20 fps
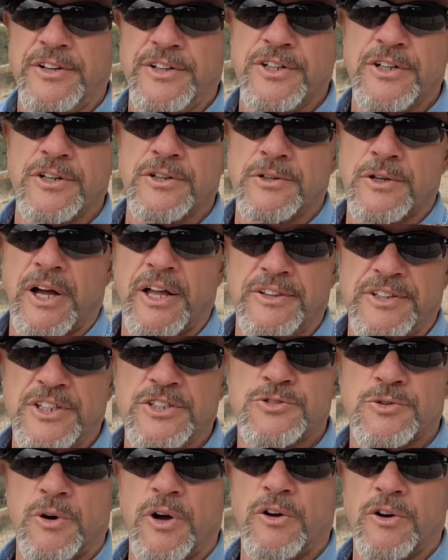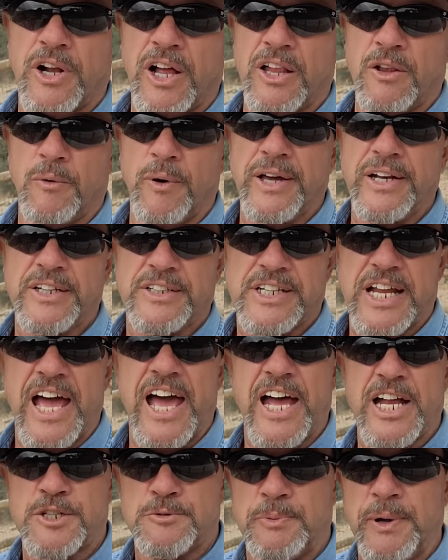You're on this road all the way to
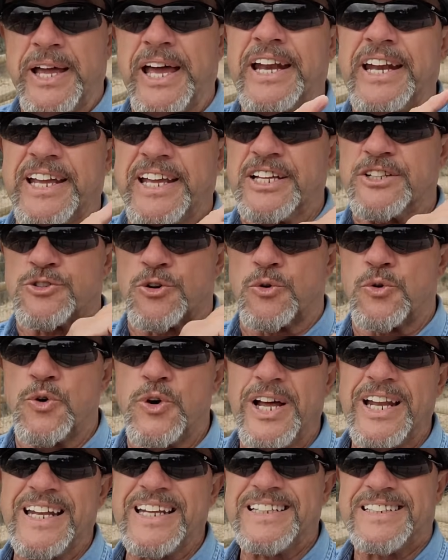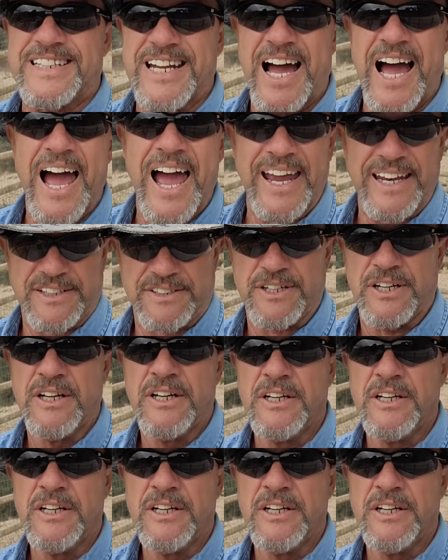Tehachapi, and it gets really tight